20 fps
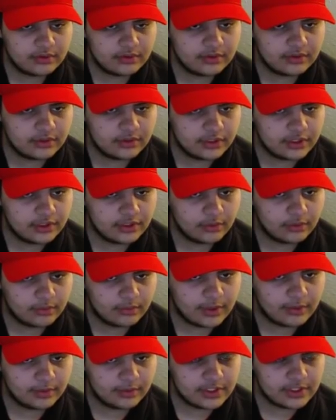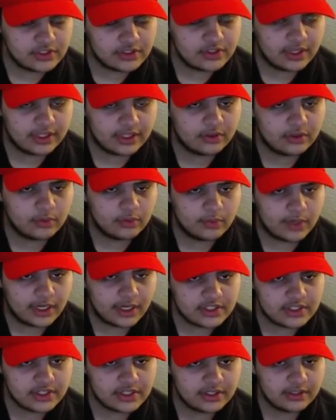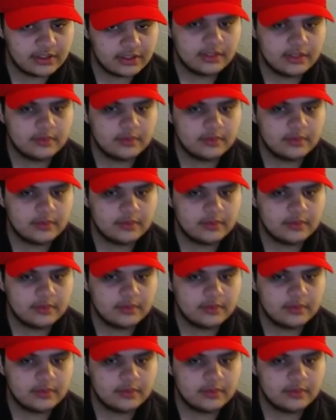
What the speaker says: you know, Rebel HQ. I don't watch it.